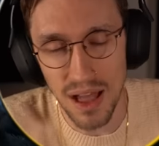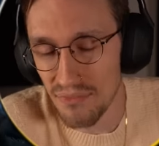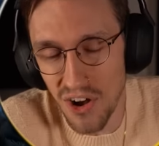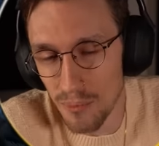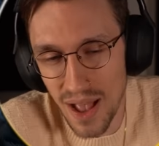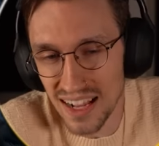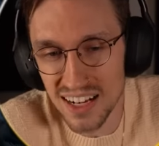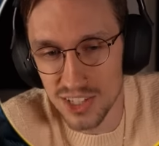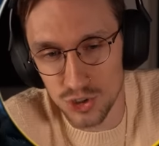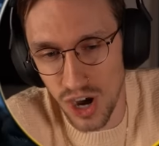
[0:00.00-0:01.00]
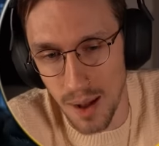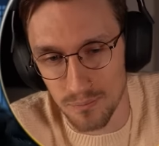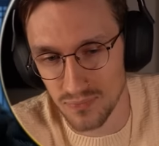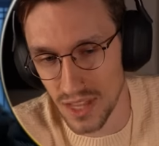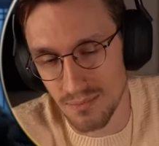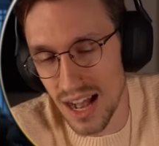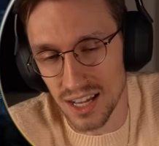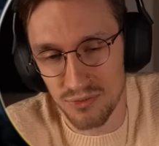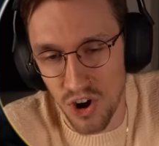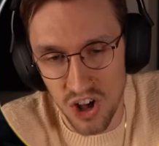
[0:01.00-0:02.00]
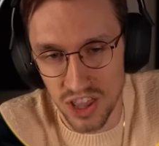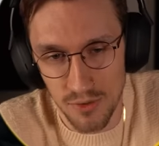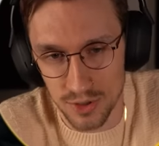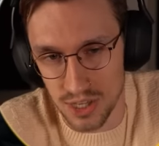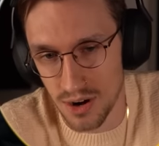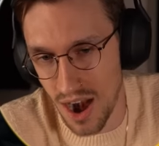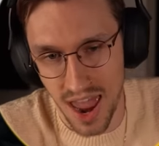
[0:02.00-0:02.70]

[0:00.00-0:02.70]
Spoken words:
I'm not falling back into this trap. I'm not gonna fall in love with you, all